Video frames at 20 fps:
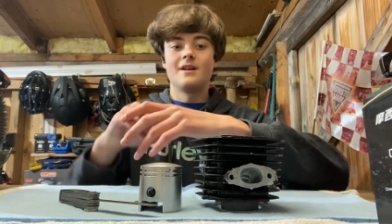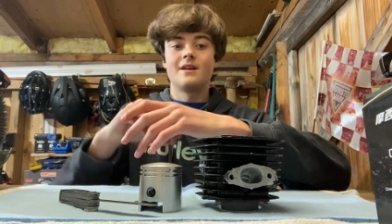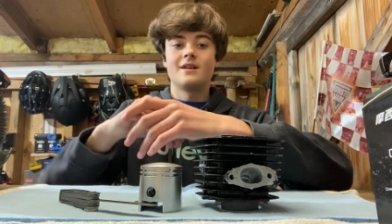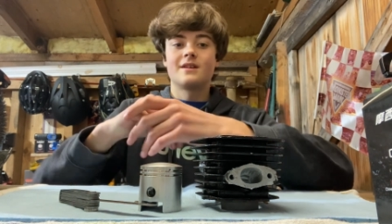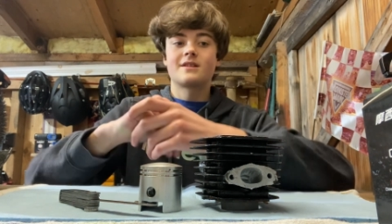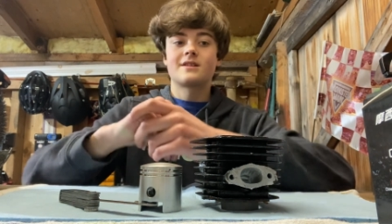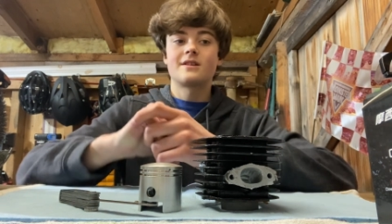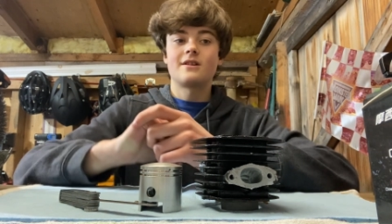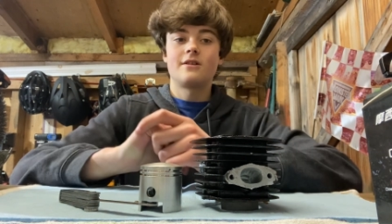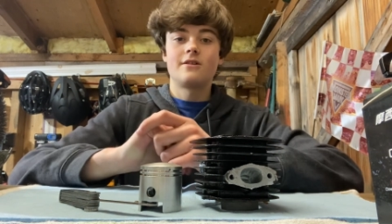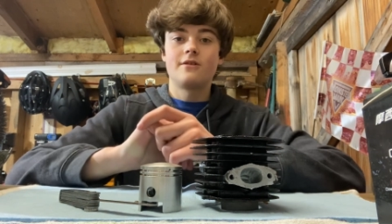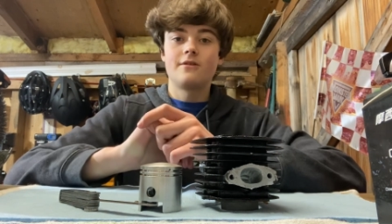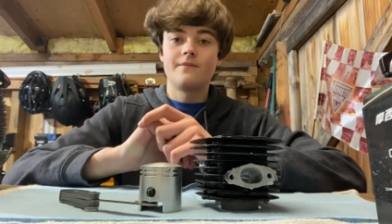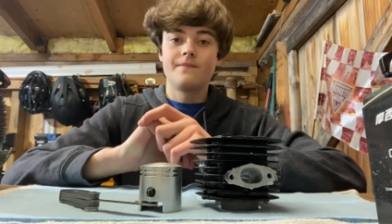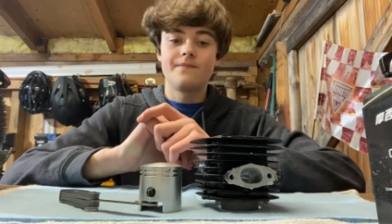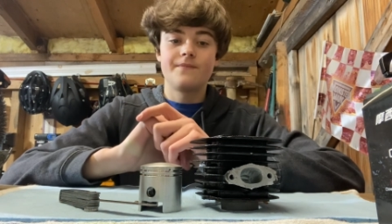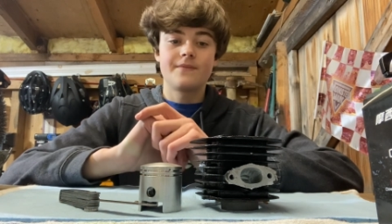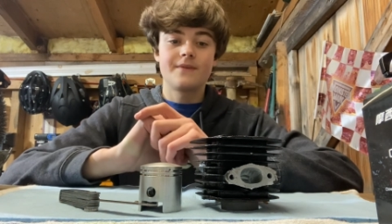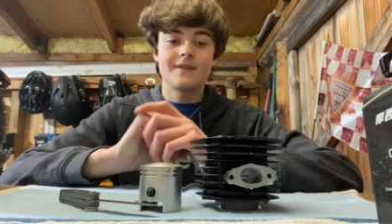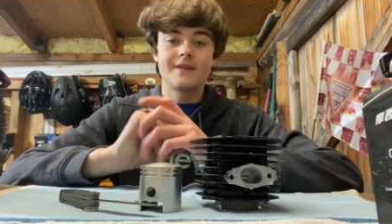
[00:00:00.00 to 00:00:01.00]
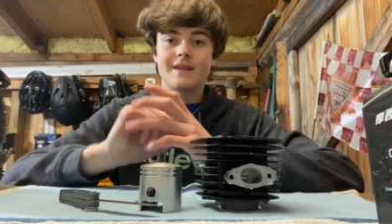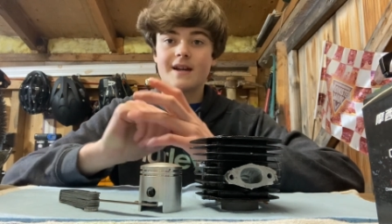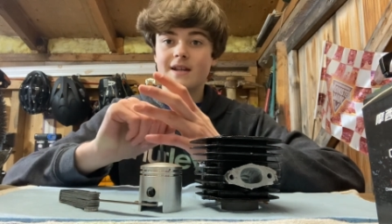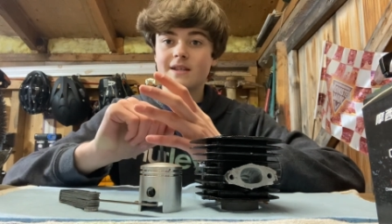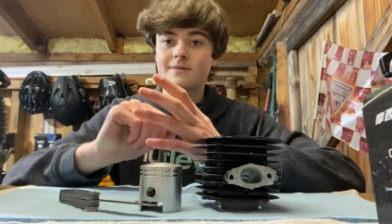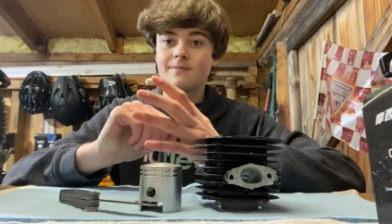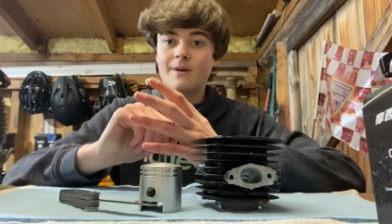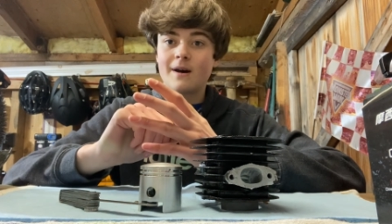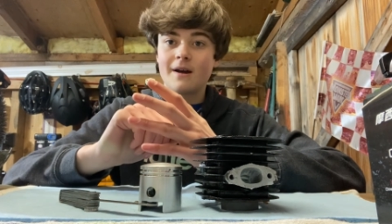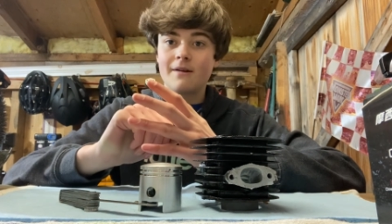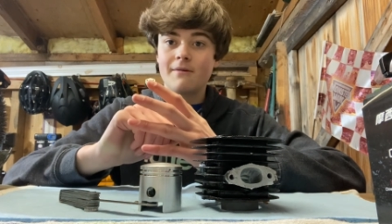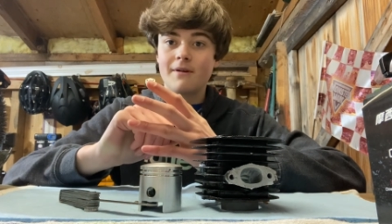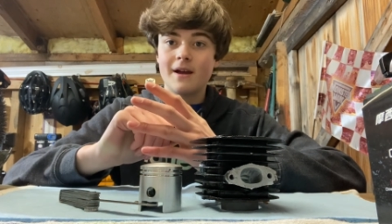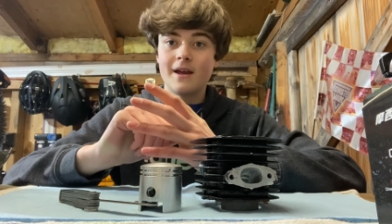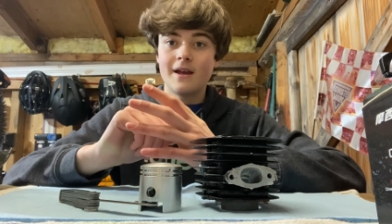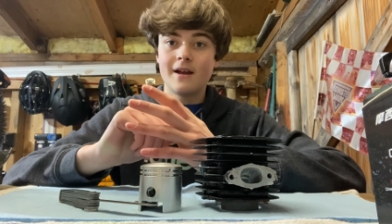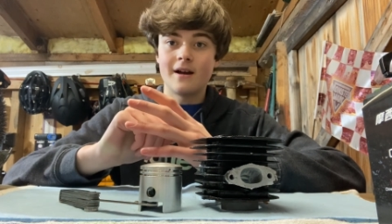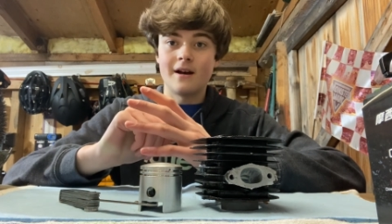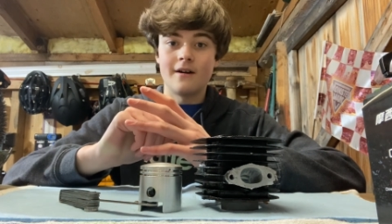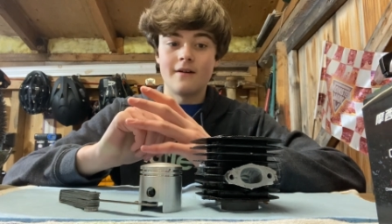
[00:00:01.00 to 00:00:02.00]
So that's my
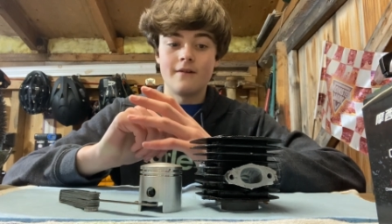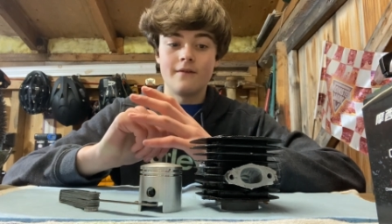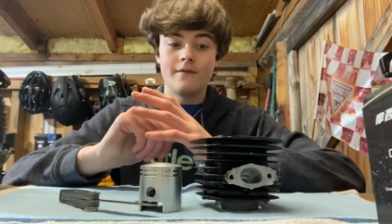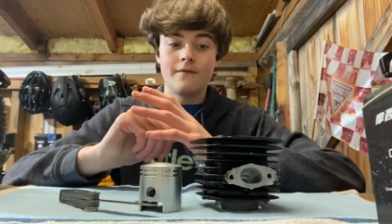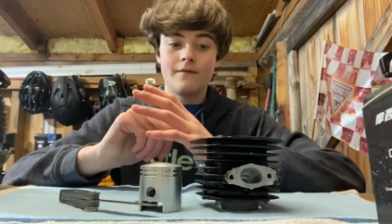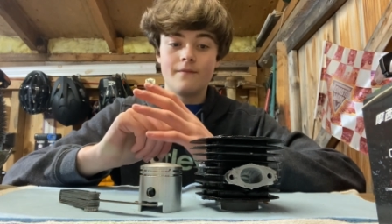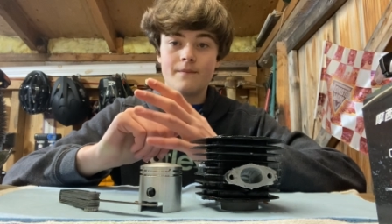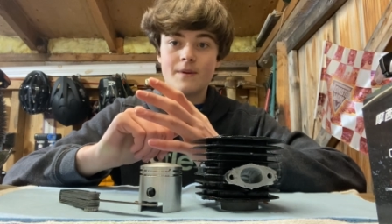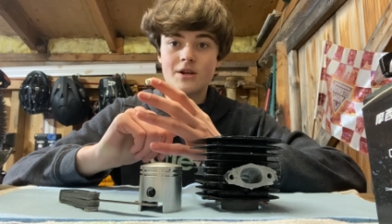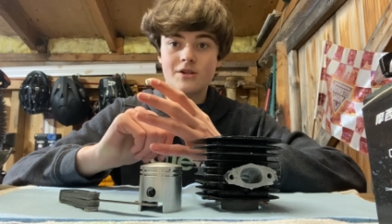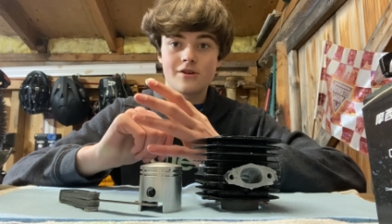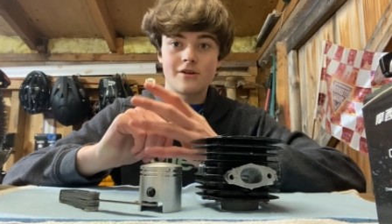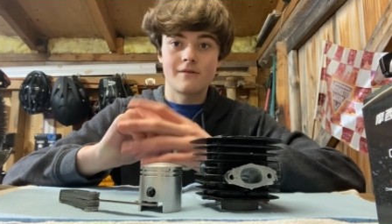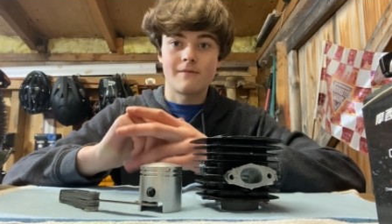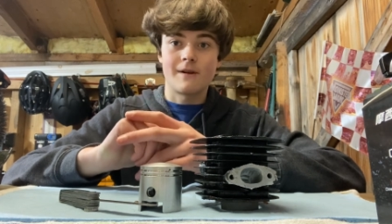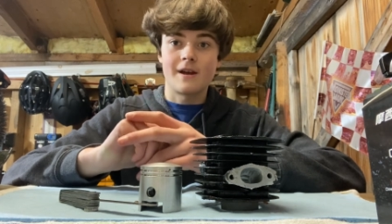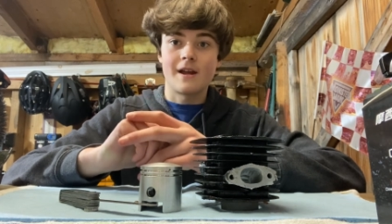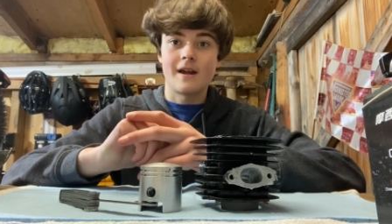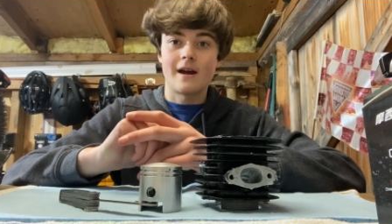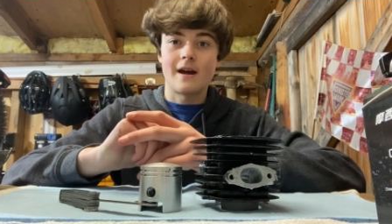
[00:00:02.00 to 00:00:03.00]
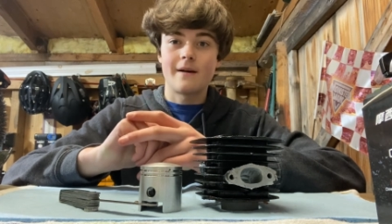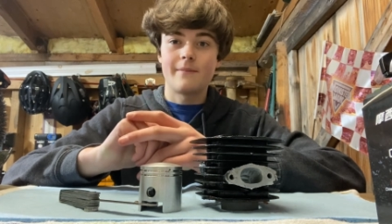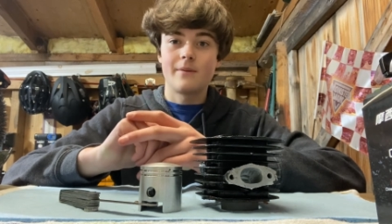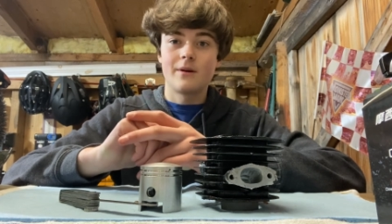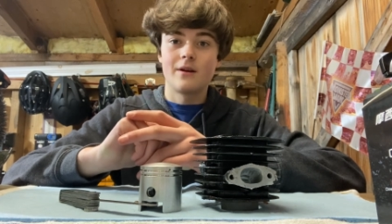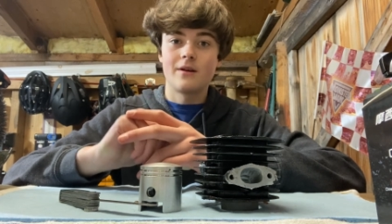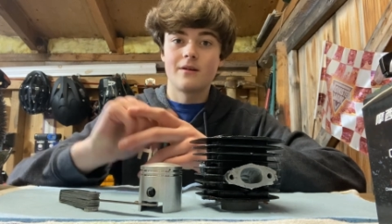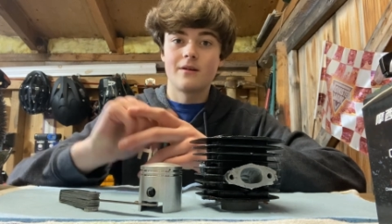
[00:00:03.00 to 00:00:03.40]
way of measuring ring gap.